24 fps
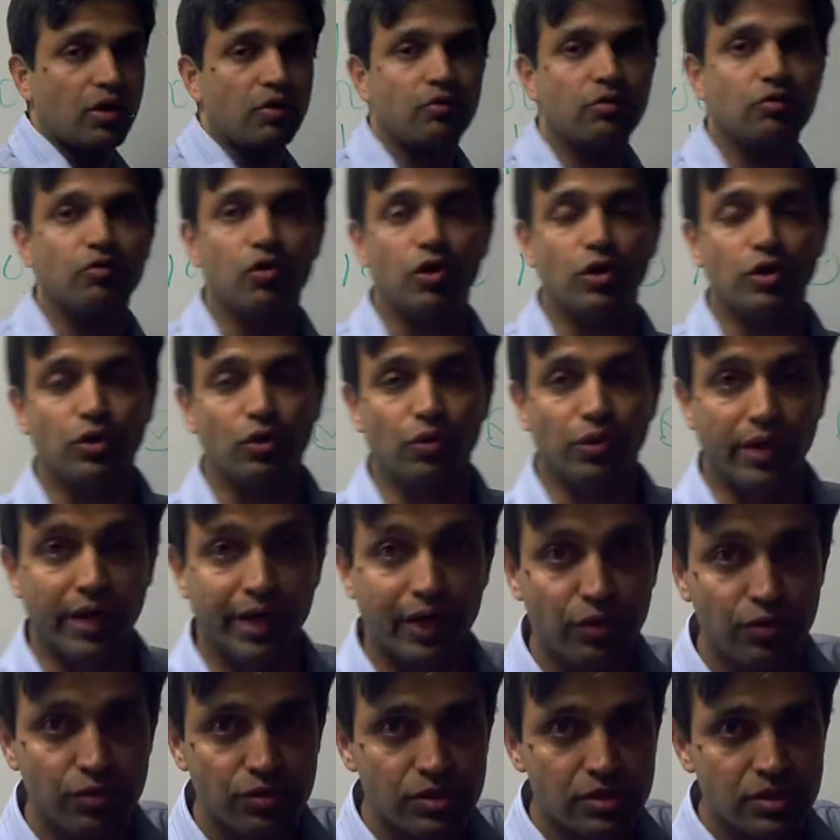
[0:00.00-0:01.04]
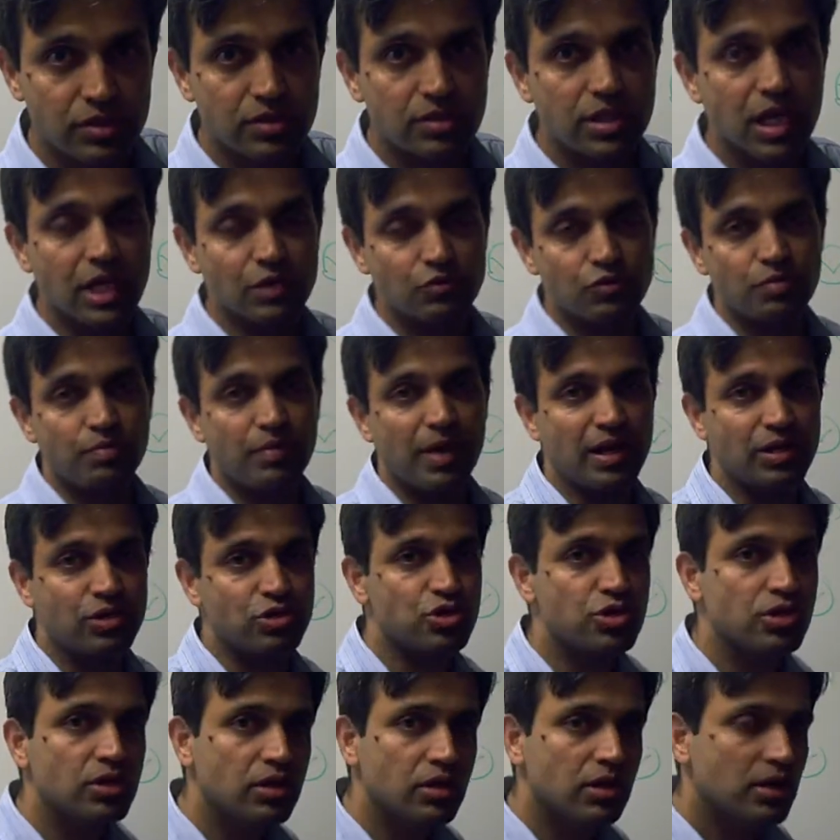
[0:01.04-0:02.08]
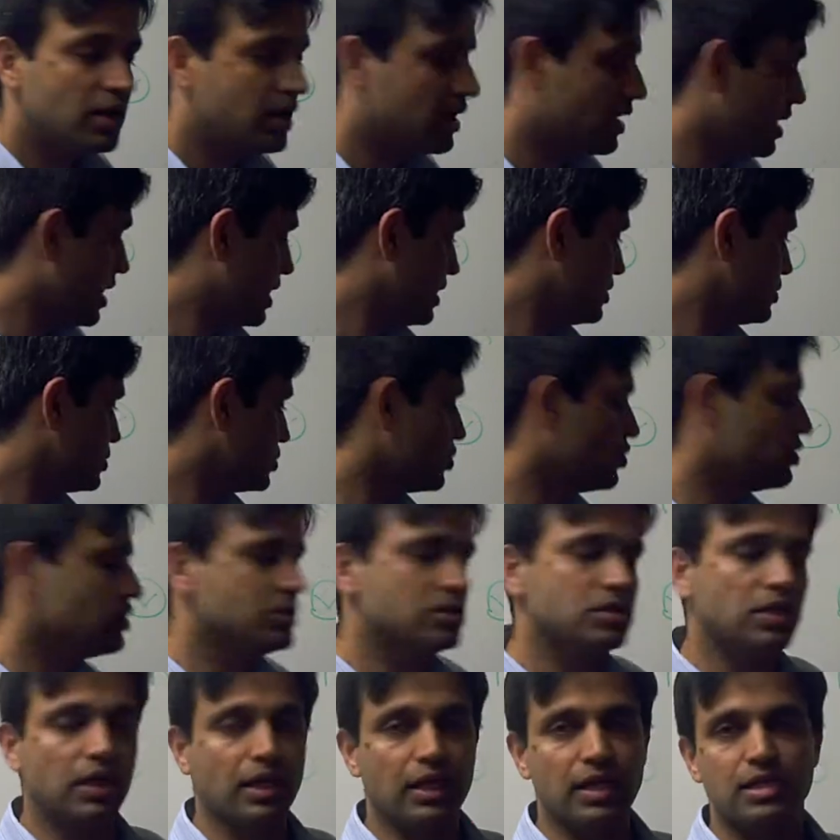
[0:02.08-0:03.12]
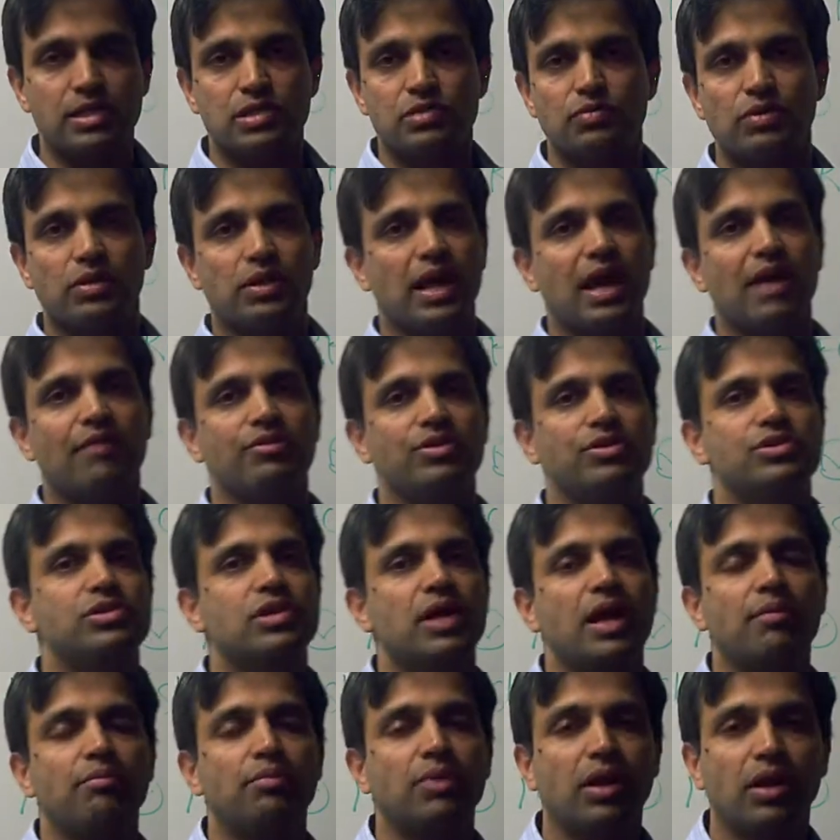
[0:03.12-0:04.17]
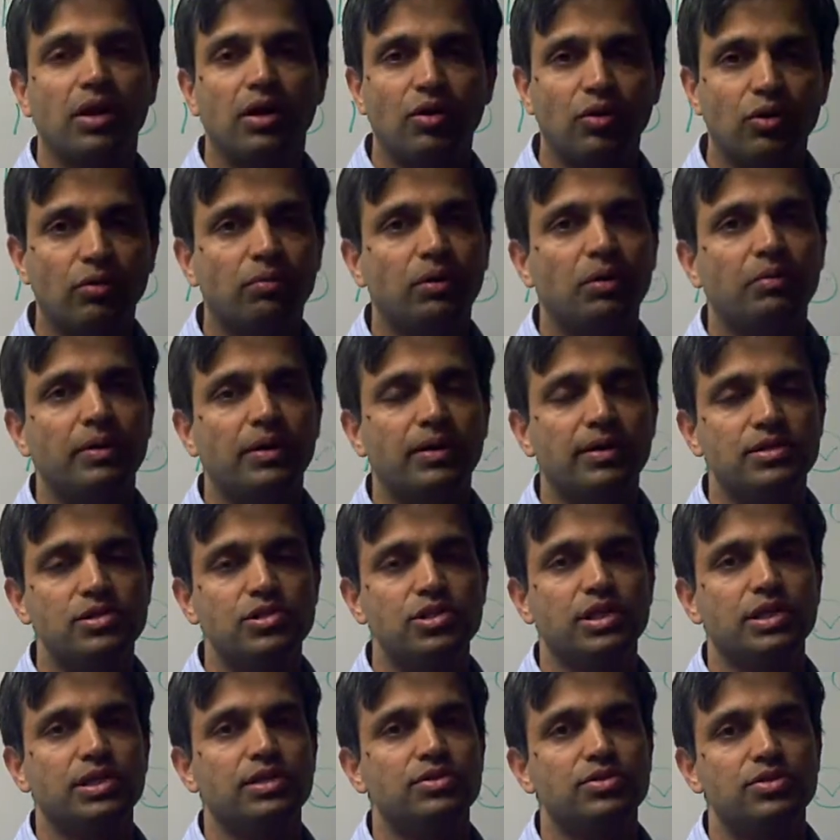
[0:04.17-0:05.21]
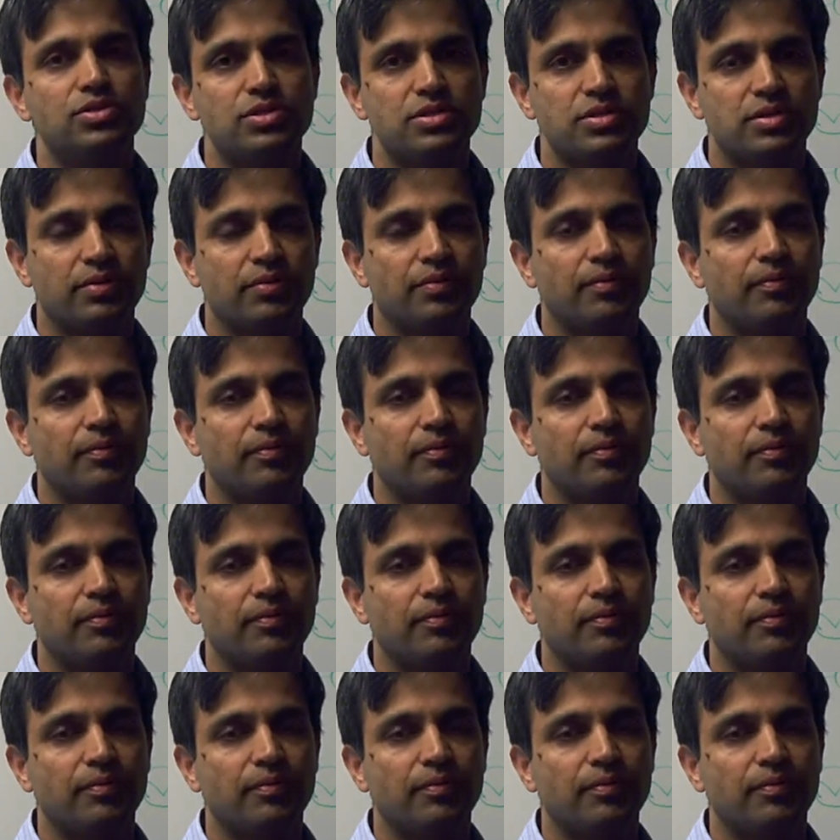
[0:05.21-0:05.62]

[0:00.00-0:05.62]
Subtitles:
we want to reduce as we mature, and so is the case with the average time taken to implement a change.